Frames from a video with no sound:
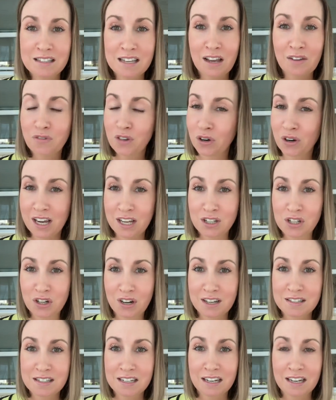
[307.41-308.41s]
if you're
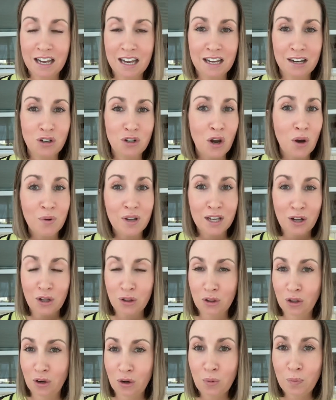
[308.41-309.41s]
interested in knowing a
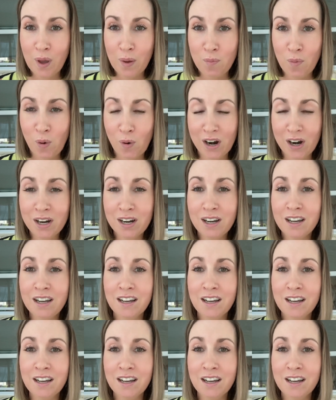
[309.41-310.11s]
little bit more,